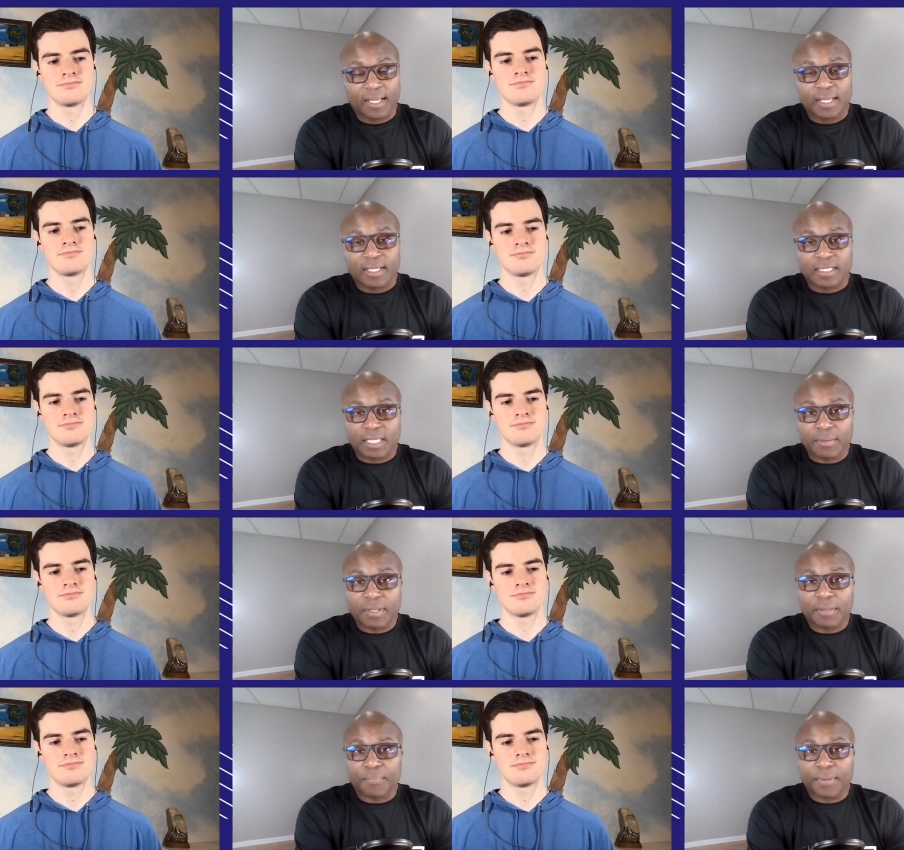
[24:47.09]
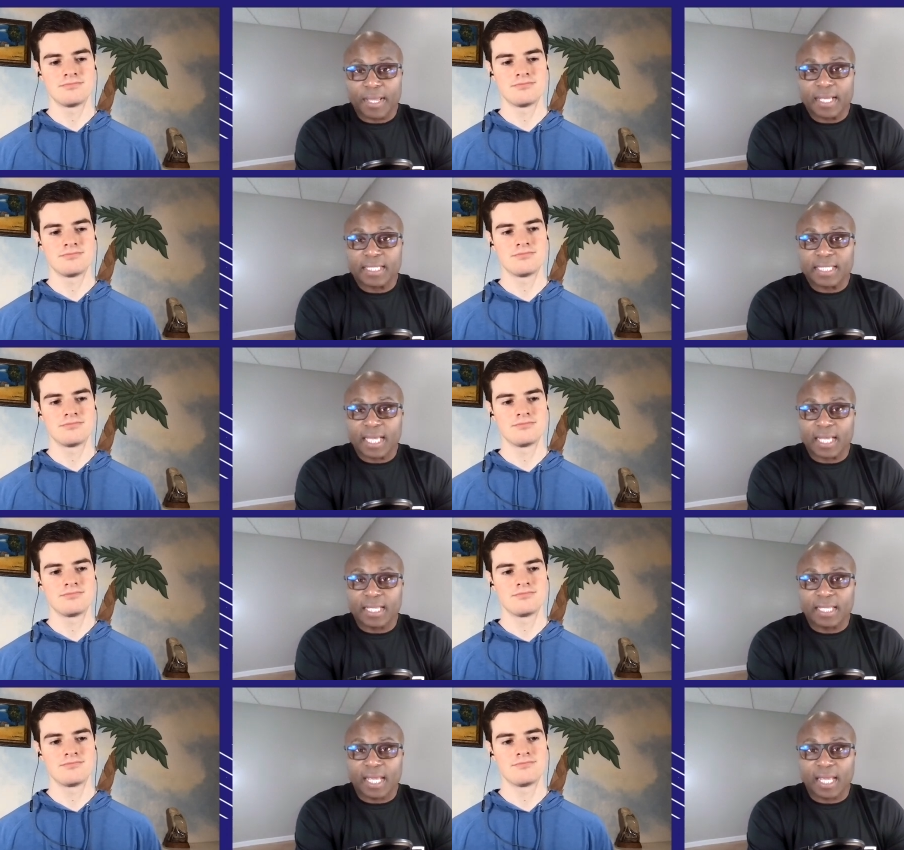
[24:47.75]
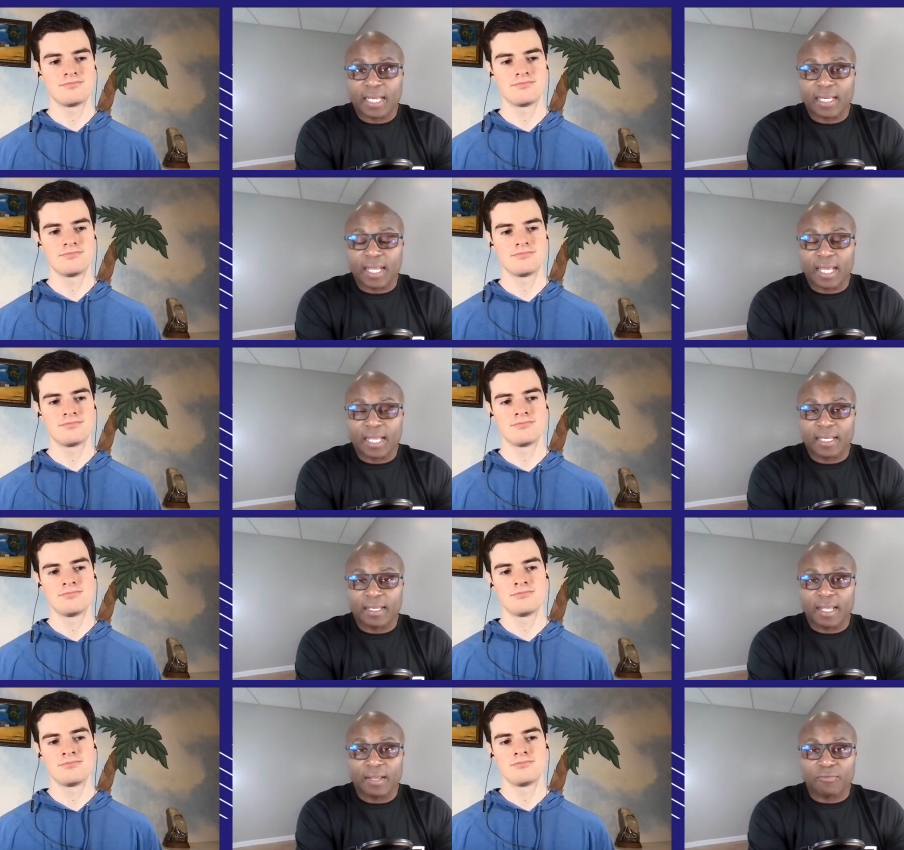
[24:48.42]
Speaker 1: some of the plays and and
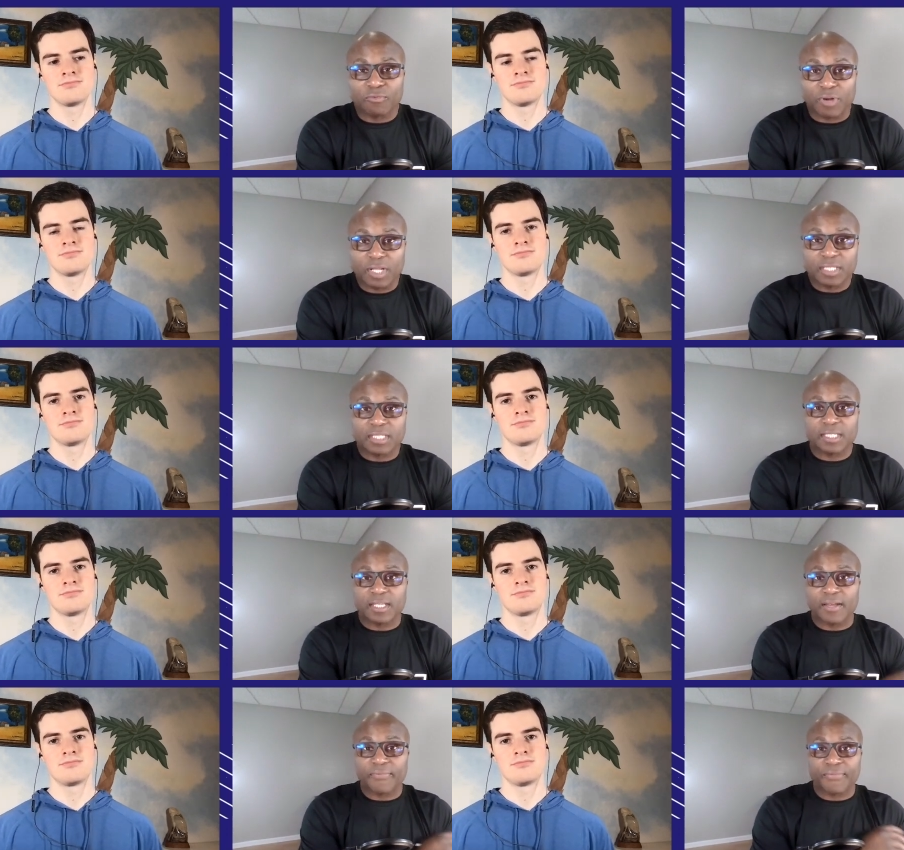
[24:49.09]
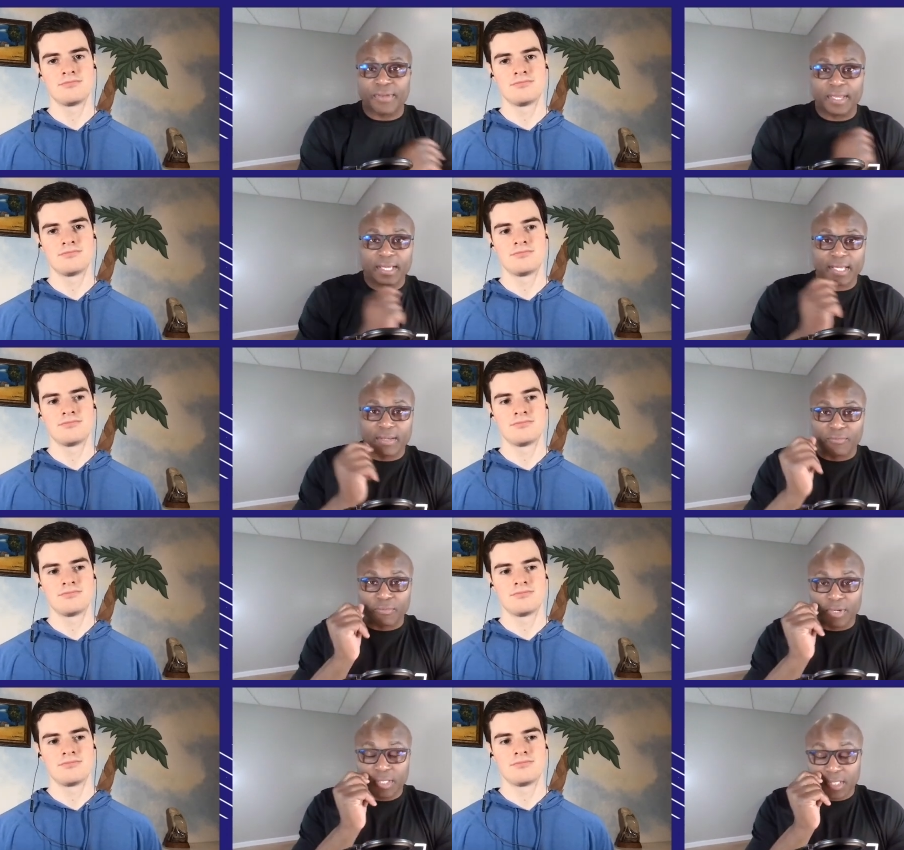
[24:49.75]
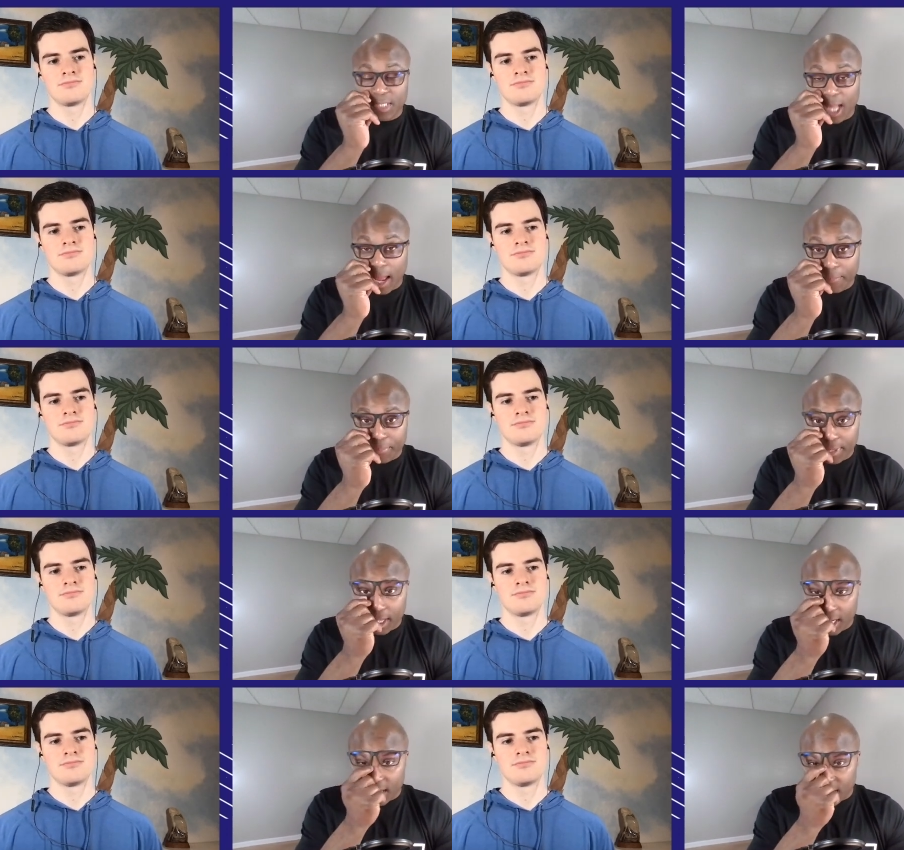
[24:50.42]
and and run stuffing and run
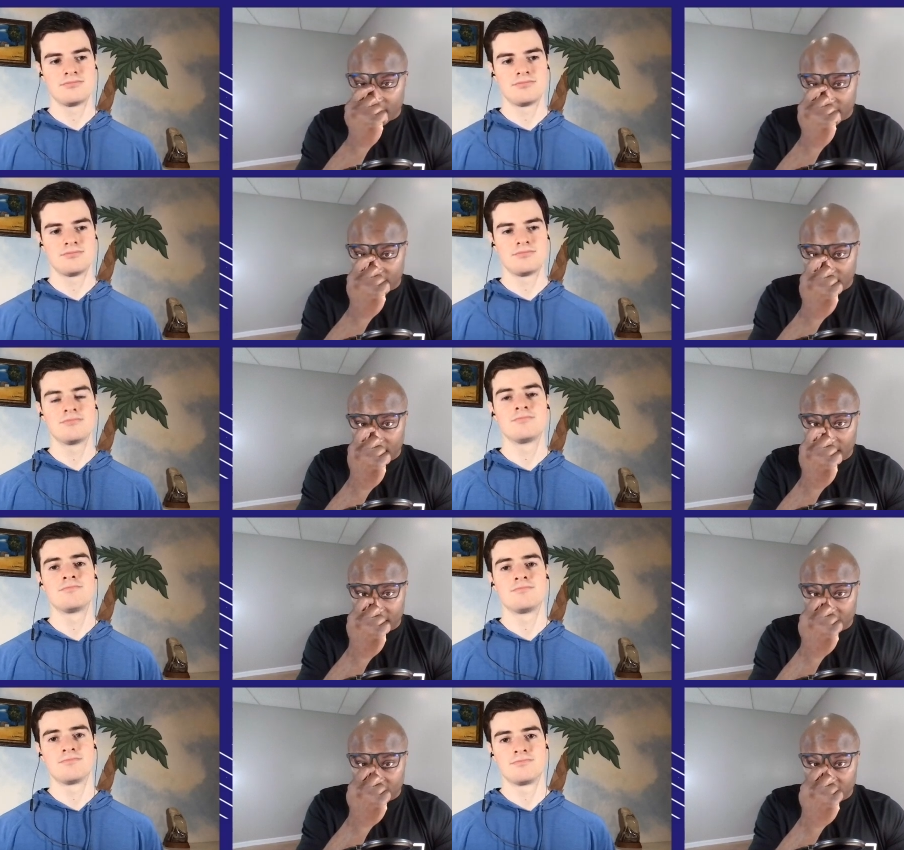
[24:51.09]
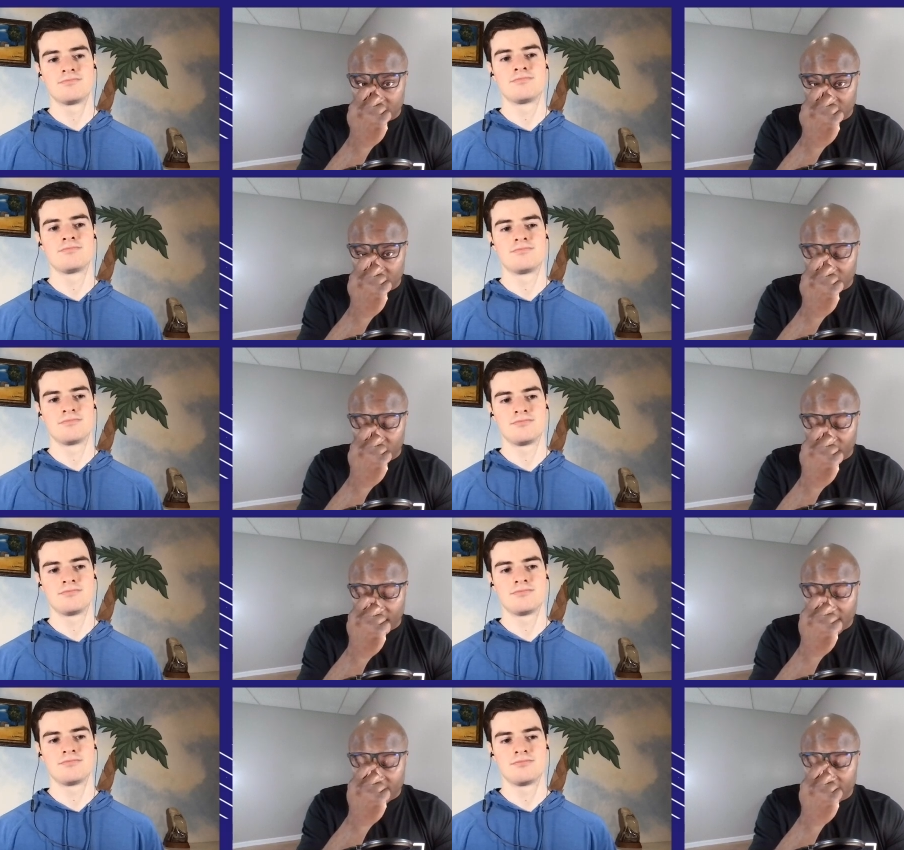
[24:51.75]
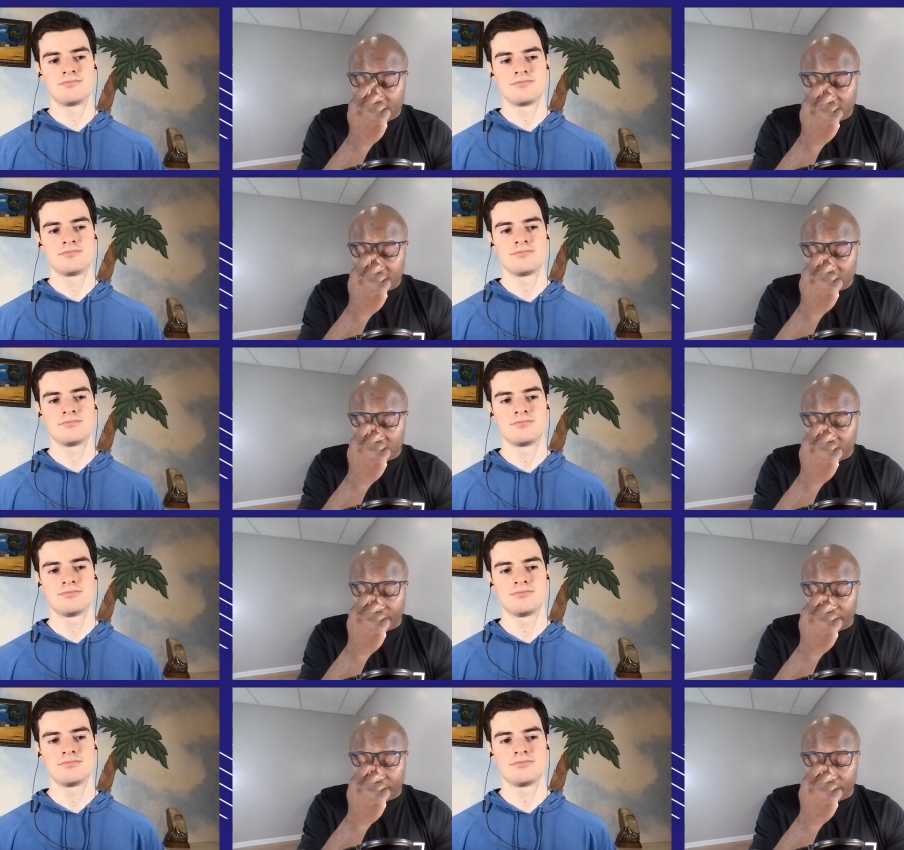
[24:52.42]
stopping and and just, you know, rallying to the